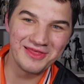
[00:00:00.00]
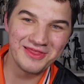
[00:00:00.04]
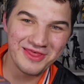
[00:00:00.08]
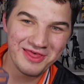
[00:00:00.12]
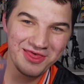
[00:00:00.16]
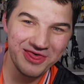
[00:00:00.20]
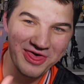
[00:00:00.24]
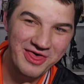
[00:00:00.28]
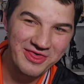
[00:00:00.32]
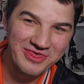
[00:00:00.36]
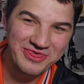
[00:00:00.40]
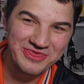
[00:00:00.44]
The
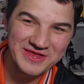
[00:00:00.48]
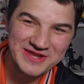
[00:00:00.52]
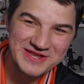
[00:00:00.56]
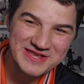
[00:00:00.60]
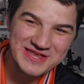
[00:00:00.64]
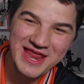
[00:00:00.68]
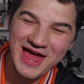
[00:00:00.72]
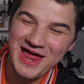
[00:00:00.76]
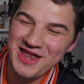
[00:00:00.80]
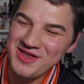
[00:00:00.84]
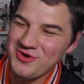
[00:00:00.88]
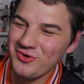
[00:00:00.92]

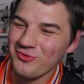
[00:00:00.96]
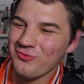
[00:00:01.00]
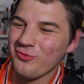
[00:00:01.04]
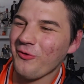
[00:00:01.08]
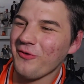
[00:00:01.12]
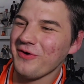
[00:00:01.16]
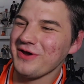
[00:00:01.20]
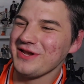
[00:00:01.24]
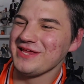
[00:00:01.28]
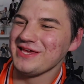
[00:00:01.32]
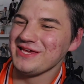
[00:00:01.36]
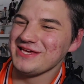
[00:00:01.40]

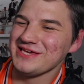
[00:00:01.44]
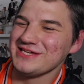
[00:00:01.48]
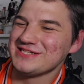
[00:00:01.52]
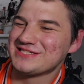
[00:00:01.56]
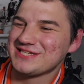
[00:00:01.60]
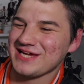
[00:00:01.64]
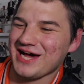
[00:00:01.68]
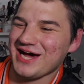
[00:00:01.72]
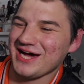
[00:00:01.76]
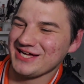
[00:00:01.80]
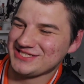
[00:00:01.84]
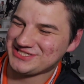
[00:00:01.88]
Nendoroid
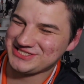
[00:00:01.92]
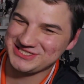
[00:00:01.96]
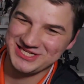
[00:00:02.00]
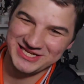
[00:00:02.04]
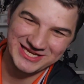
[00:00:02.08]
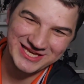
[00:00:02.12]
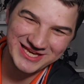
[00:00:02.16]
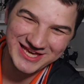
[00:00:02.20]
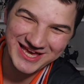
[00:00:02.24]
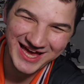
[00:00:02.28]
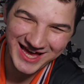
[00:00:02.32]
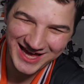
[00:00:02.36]

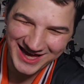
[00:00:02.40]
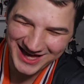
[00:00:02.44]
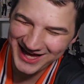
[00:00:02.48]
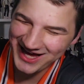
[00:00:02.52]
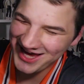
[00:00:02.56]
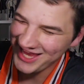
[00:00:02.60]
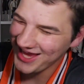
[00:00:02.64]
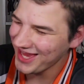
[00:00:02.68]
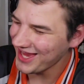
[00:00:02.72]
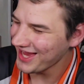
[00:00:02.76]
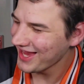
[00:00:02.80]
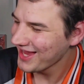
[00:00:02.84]
Itachi.
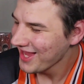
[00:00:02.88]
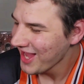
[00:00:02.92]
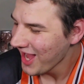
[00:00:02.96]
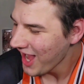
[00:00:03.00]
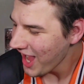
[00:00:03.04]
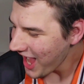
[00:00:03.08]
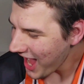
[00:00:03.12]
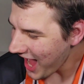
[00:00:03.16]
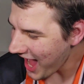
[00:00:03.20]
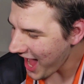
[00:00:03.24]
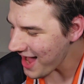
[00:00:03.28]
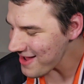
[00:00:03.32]

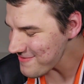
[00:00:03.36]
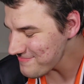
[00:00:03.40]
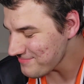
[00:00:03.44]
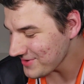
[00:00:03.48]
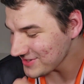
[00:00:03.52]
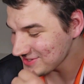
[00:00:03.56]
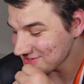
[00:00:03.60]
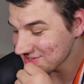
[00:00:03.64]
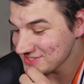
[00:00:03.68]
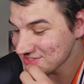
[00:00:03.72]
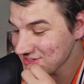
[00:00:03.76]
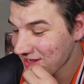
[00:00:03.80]
I
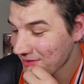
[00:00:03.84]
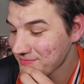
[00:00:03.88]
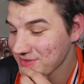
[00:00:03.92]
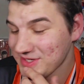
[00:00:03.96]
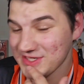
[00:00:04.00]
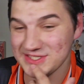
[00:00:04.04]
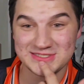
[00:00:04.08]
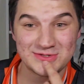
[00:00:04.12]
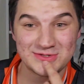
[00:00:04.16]
picked this up because